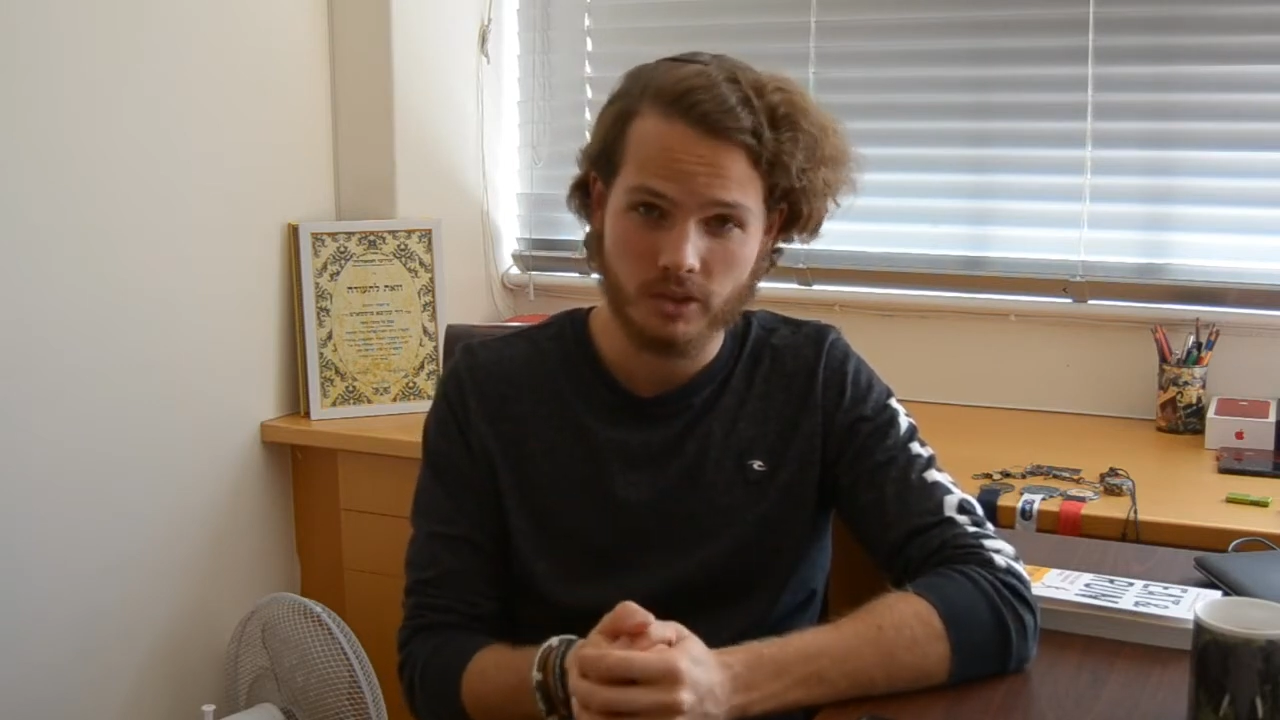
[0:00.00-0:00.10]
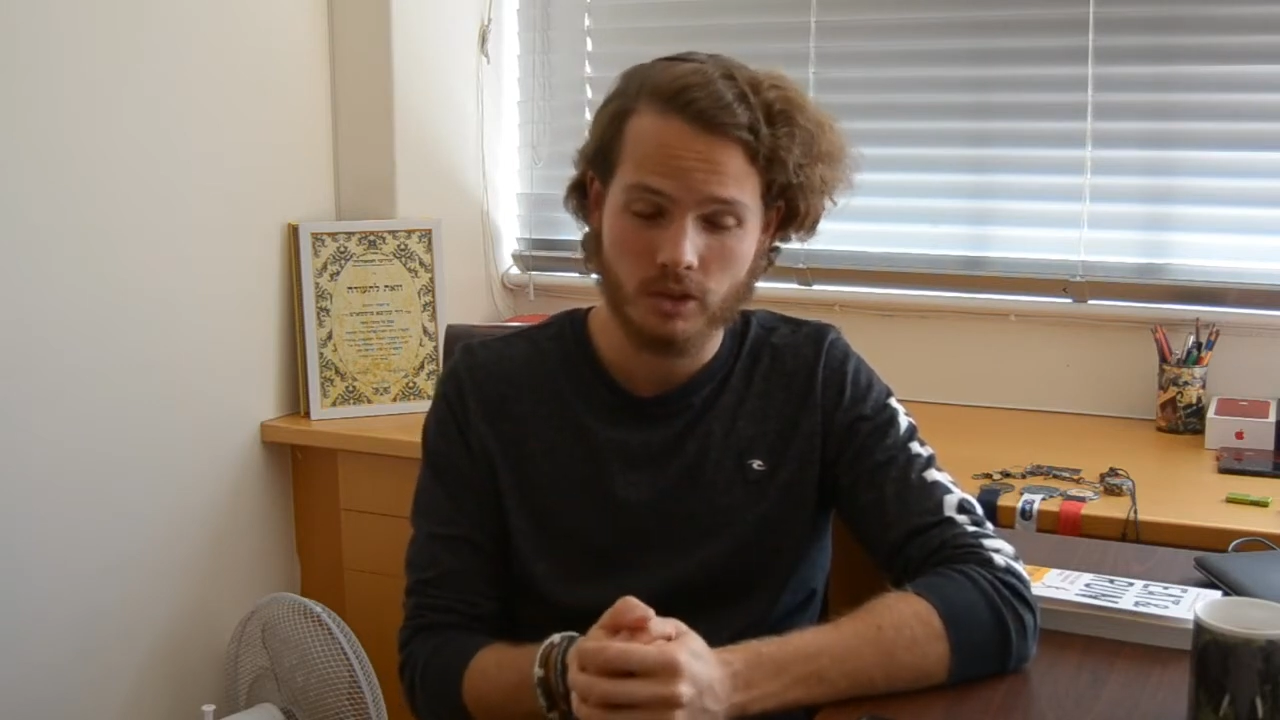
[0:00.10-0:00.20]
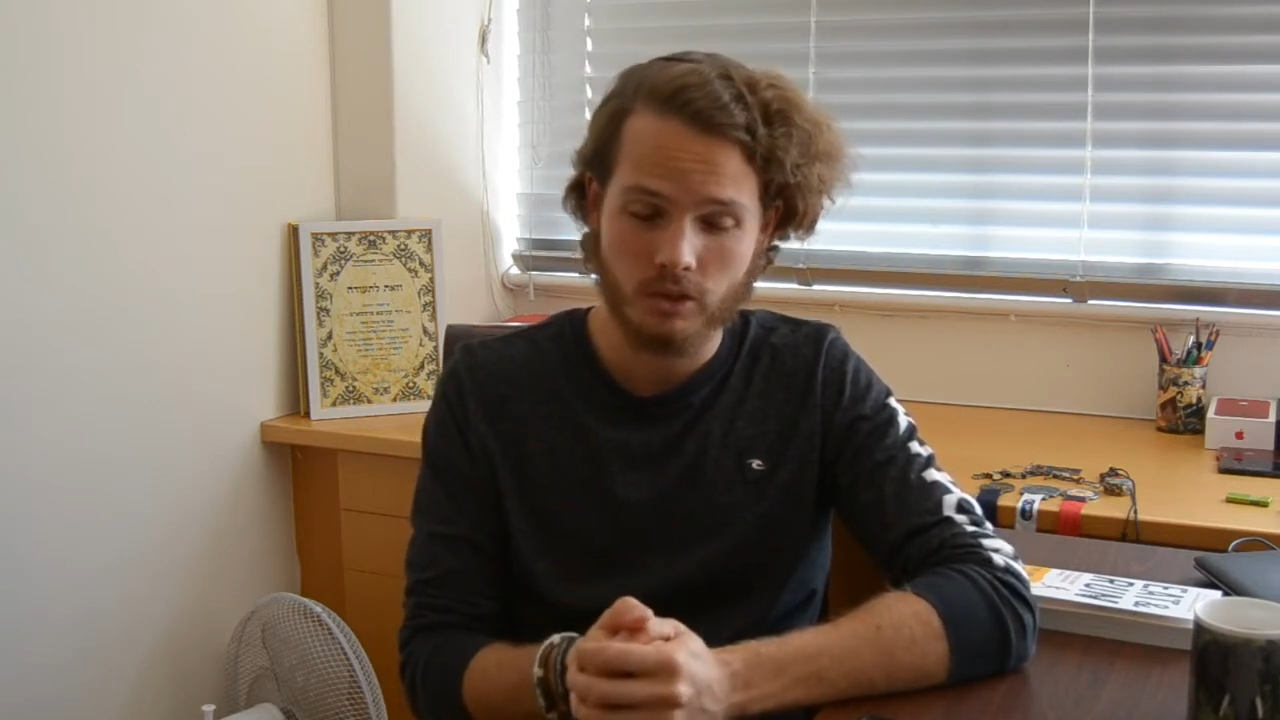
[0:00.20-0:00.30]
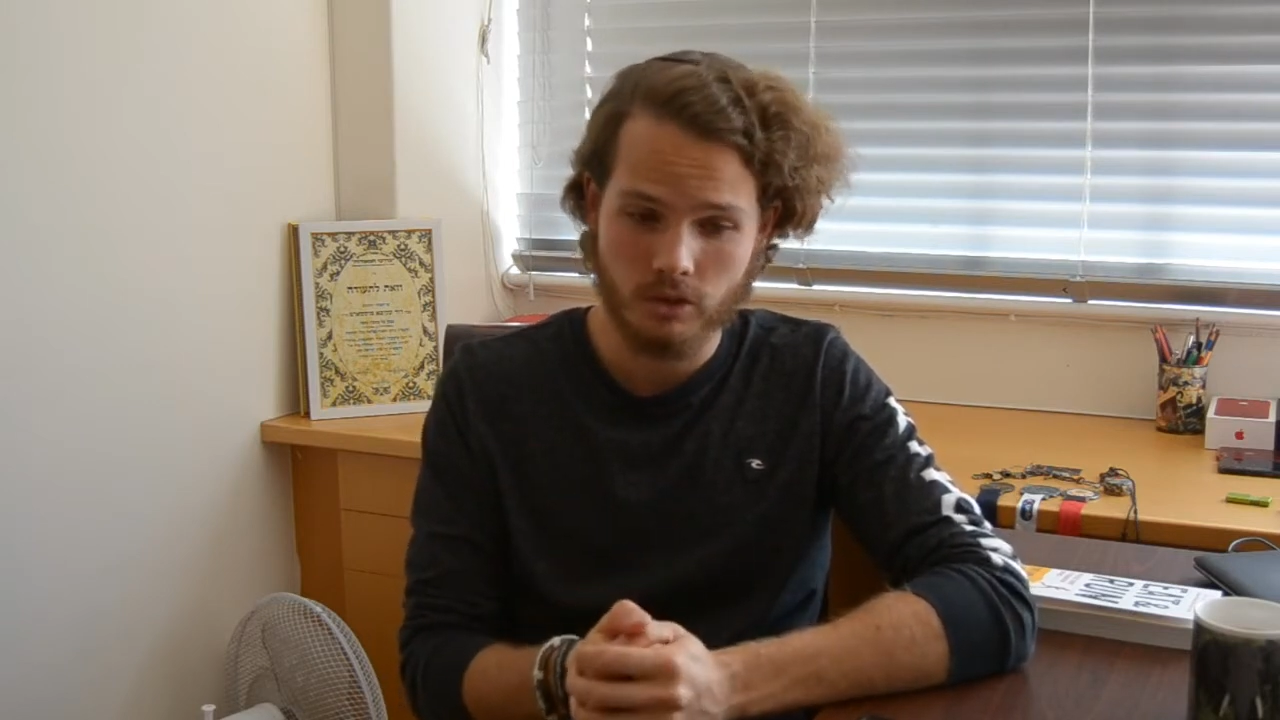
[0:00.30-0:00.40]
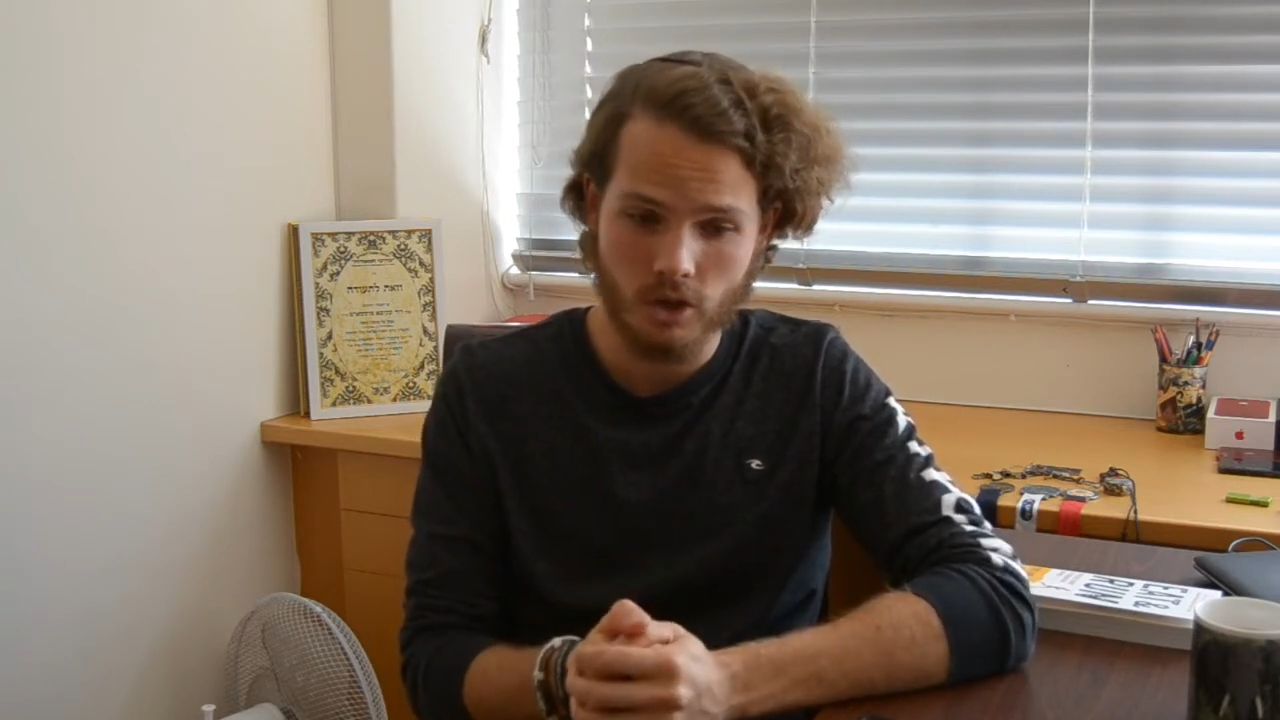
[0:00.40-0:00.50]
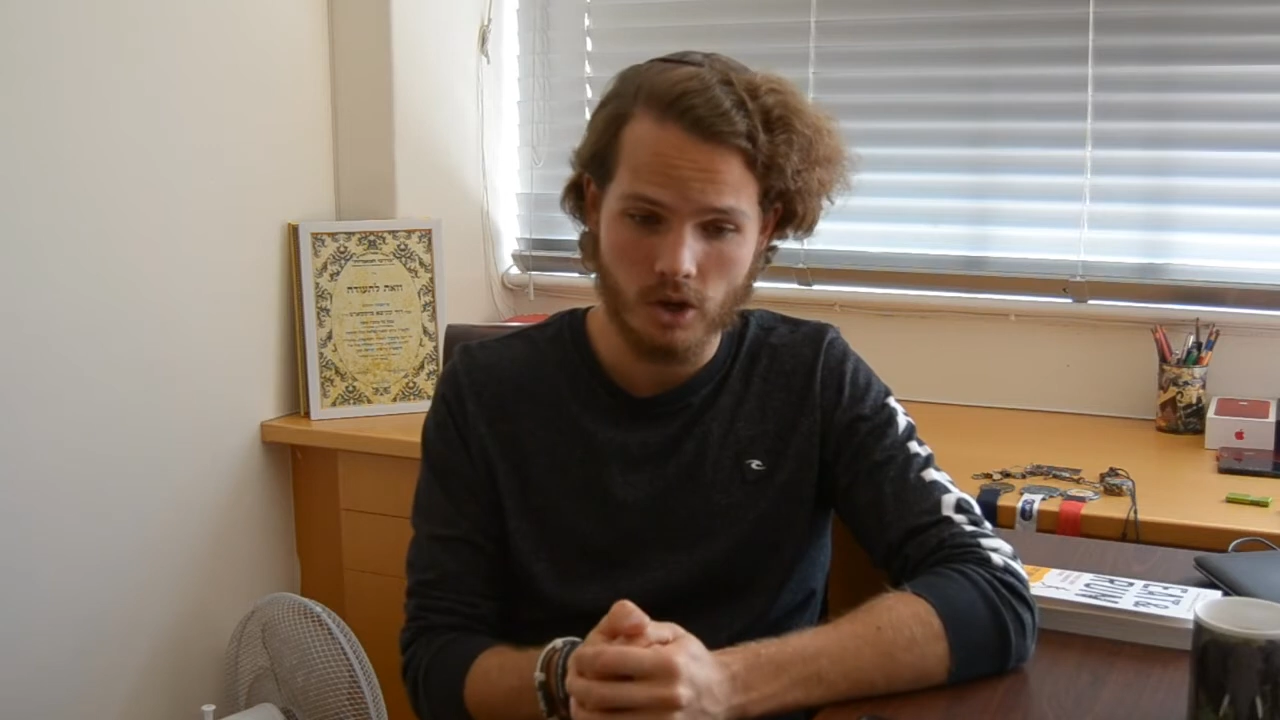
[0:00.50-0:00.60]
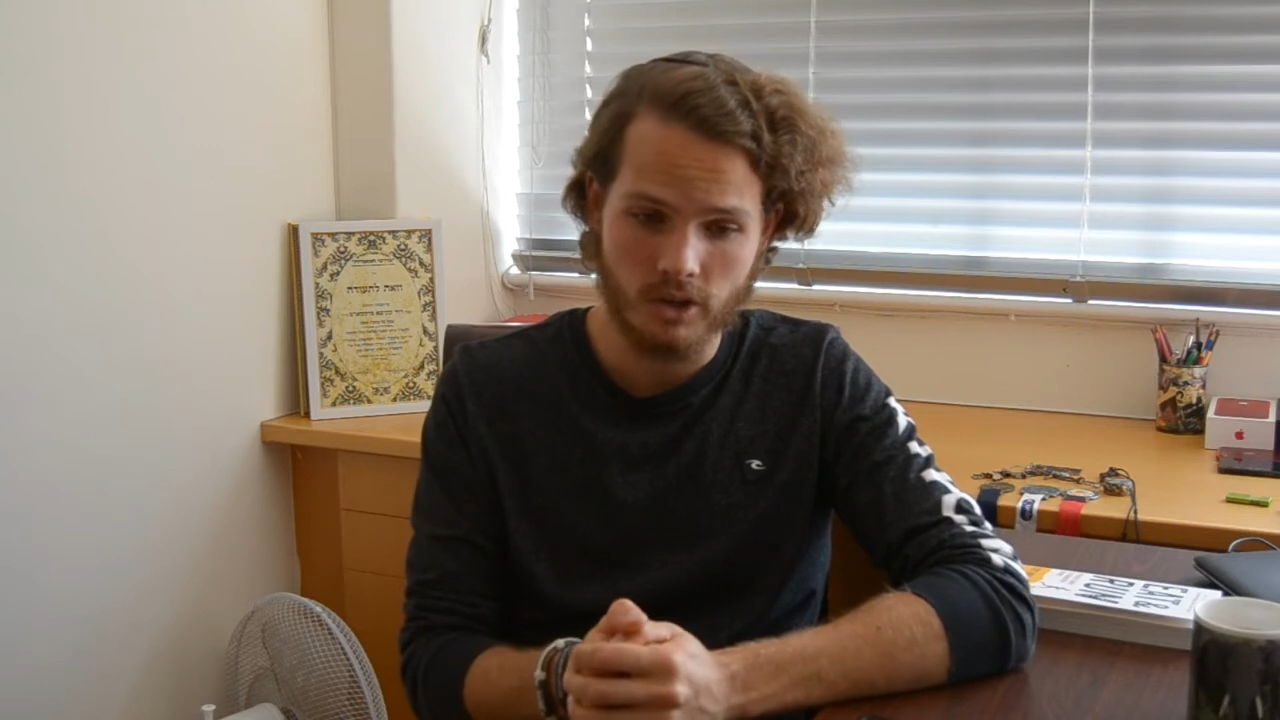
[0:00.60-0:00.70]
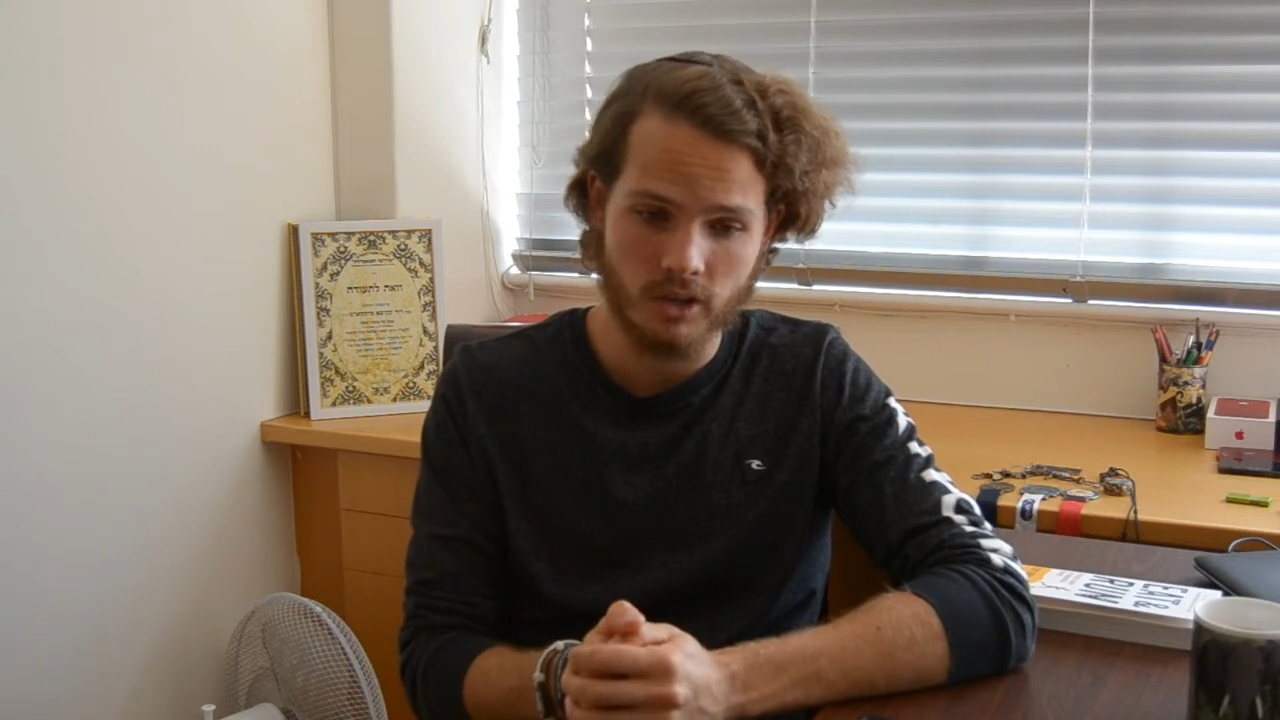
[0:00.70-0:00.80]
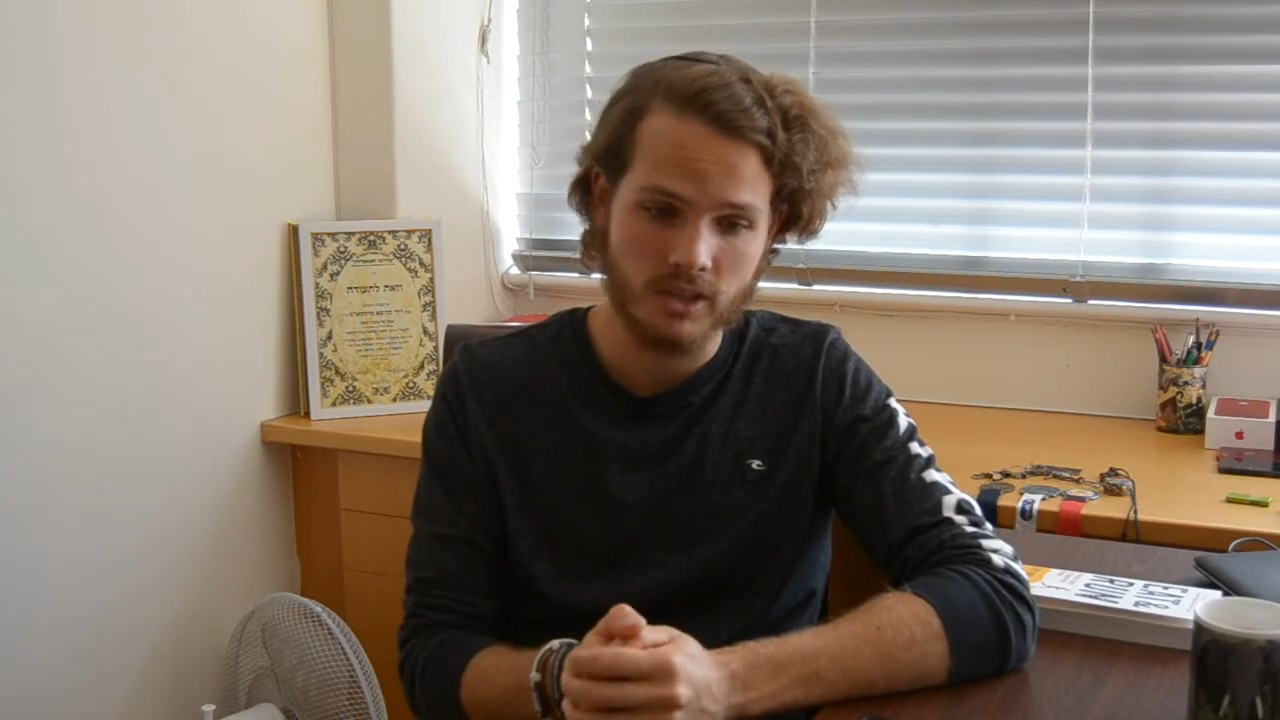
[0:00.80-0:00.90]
tolerance.